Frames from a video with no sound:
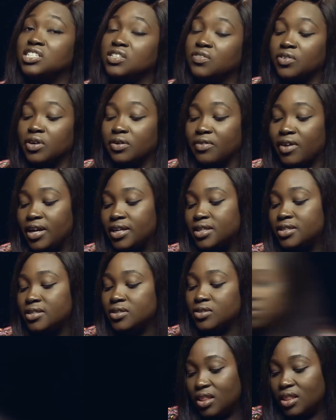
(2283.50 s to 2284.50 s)
are different, right?
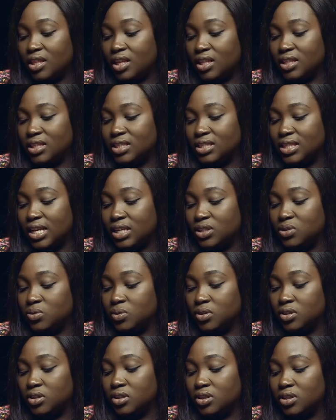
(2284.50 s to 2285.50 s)
Then this last
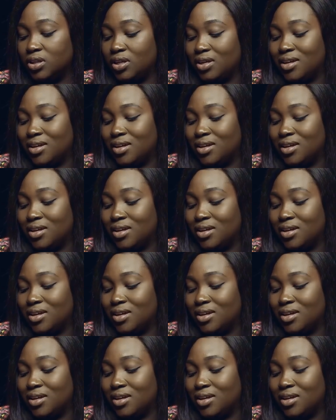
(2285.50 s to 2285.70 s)
one.